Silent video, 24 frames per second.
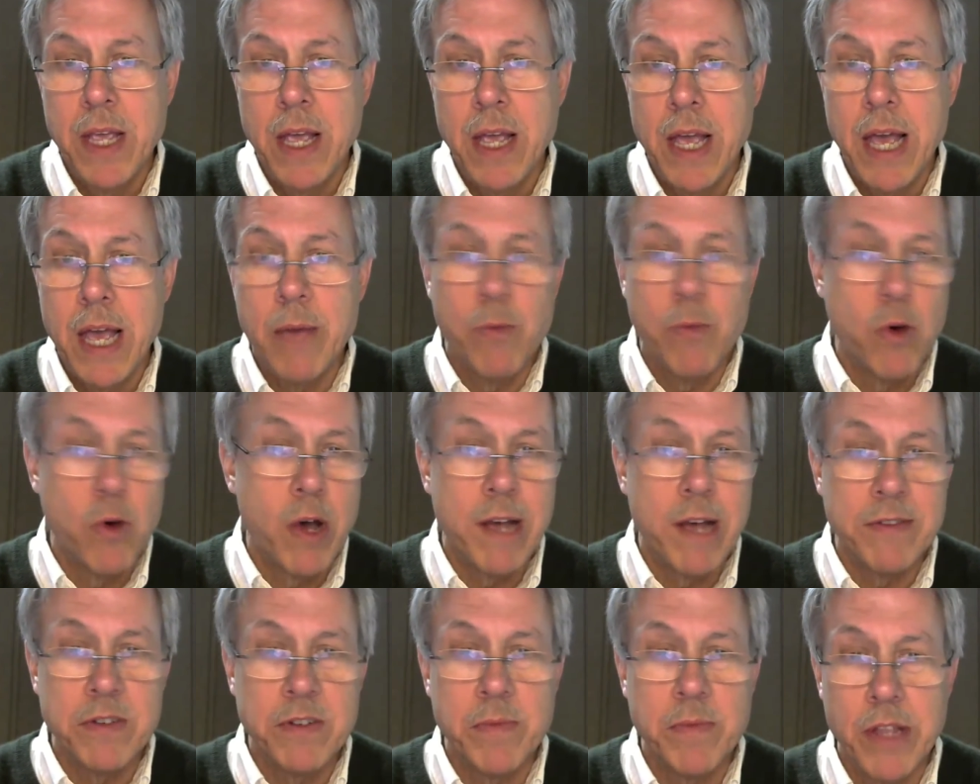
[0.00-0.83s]
and we'll
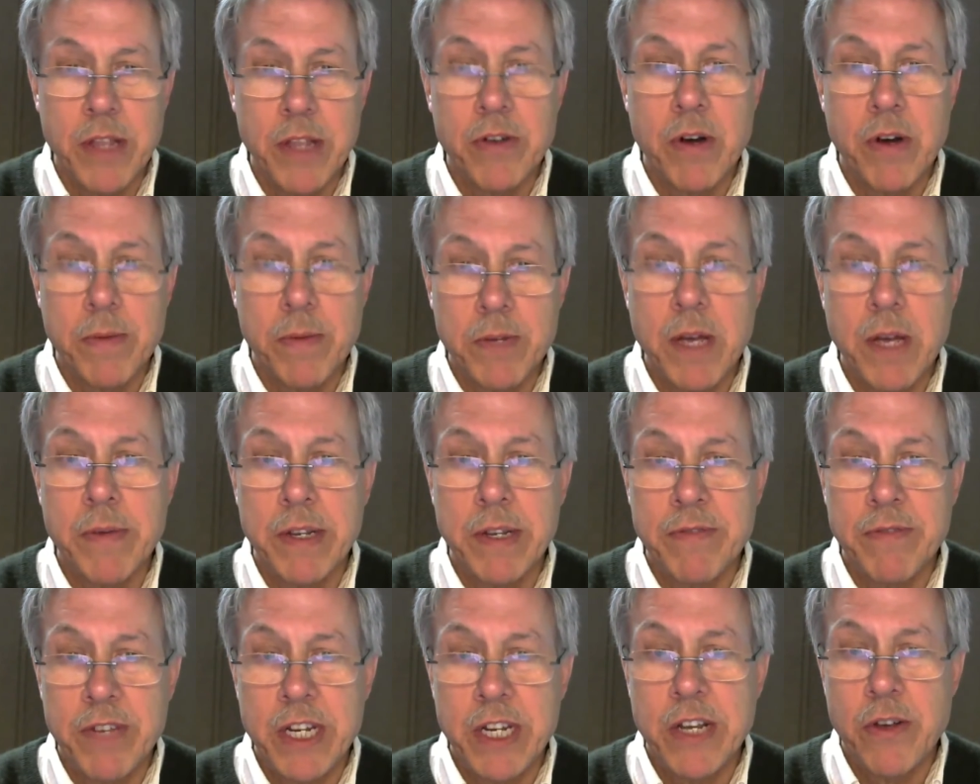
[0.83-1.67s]
have some other upcoming
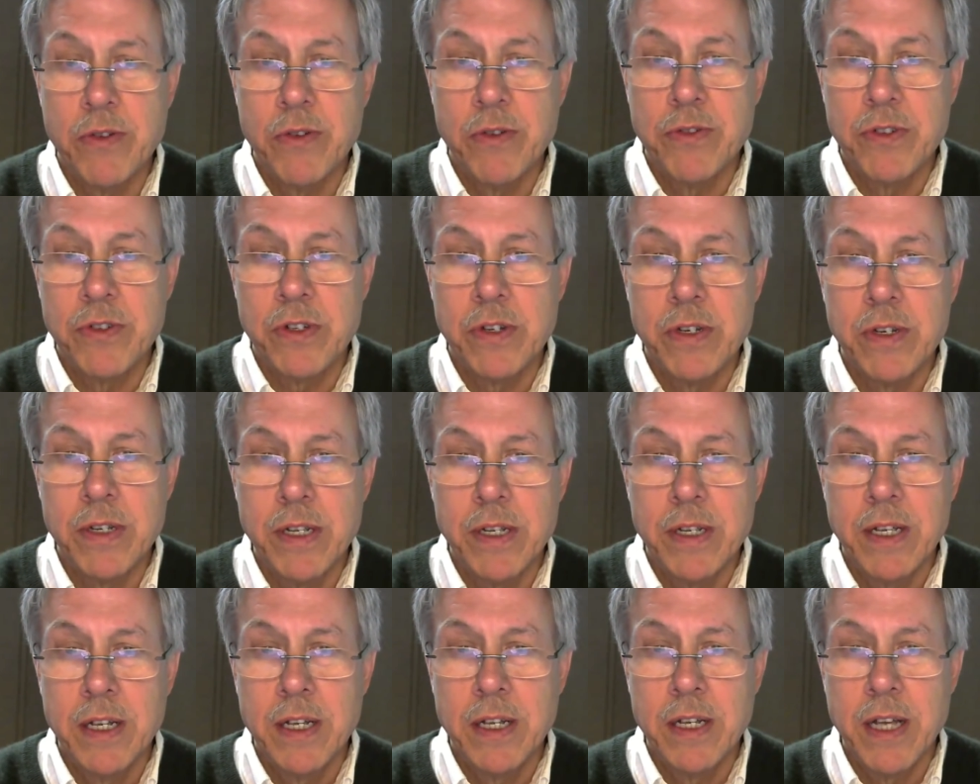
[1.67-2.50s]
videos
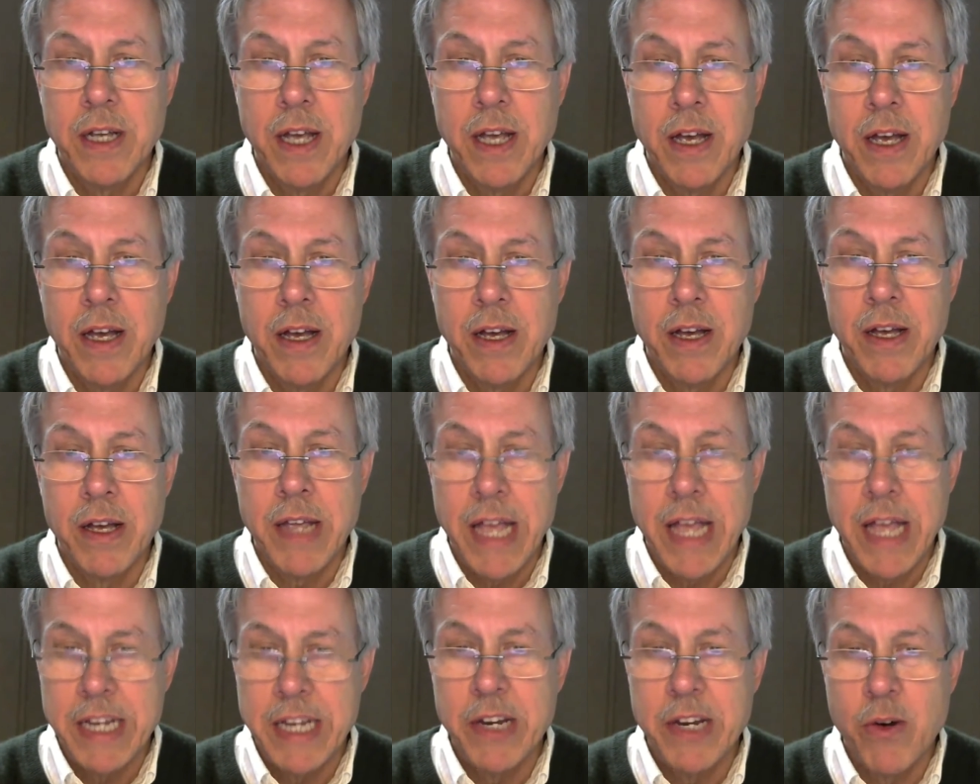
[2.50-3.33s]

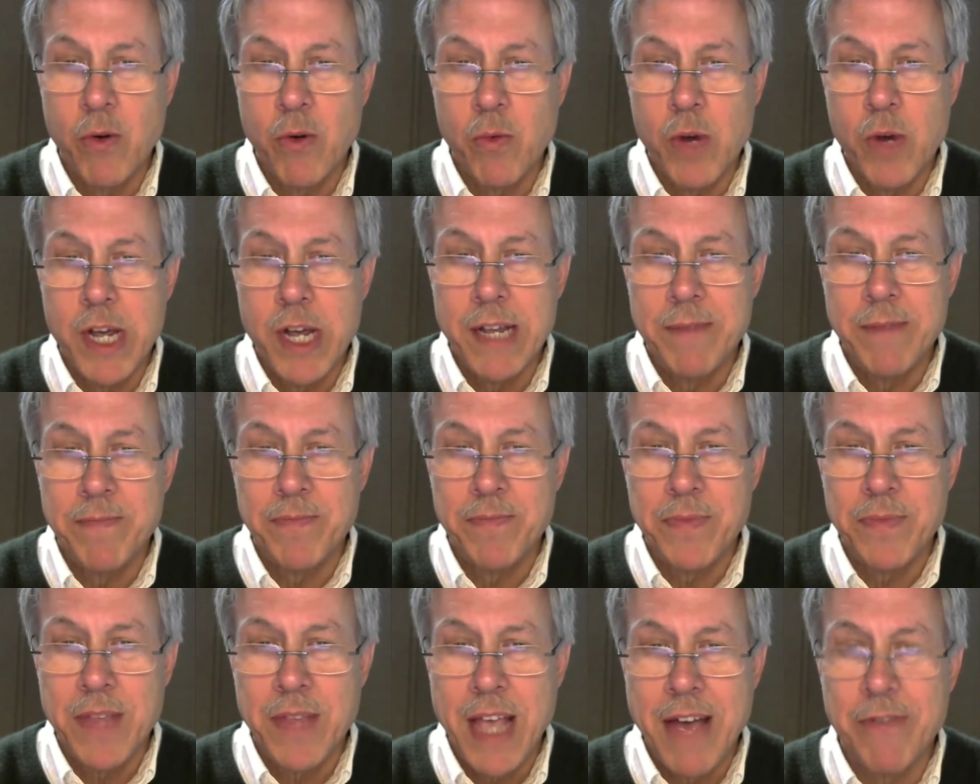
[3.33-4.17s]
heading your way.
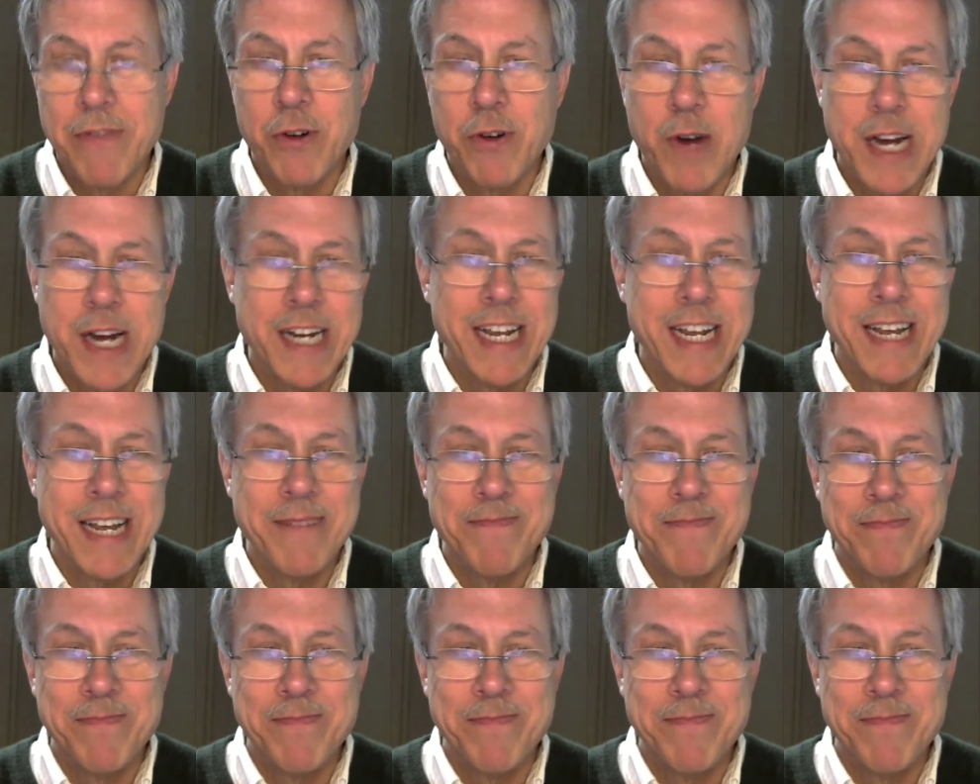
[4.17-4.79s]
Have a great day.